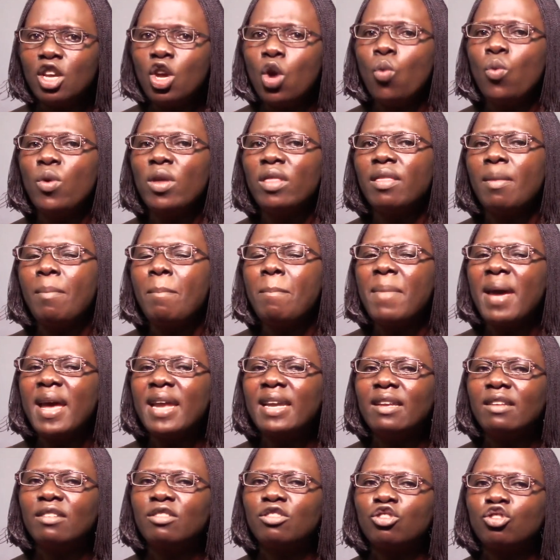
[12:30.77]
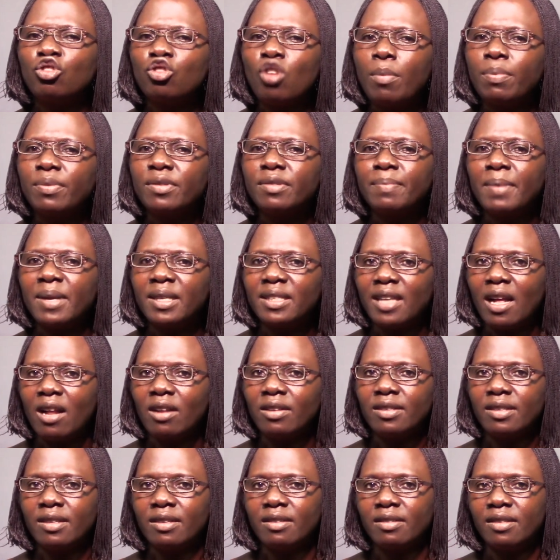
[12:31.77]
with many
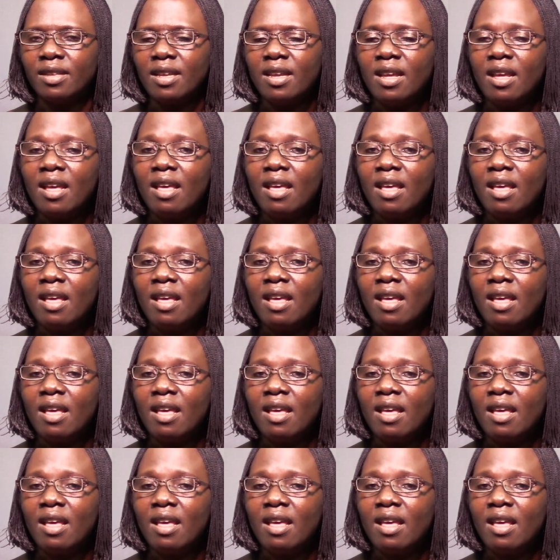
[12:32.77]
subspecialties